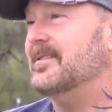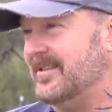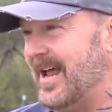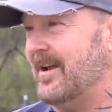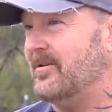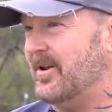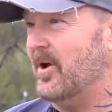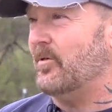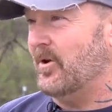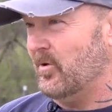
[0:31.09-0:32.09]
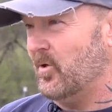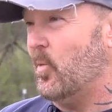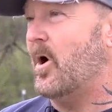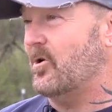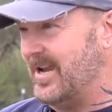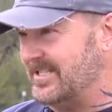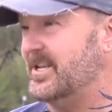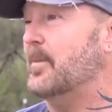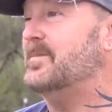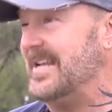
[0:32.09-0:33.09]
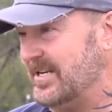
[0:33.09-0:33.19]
that you know the, the water gets dumped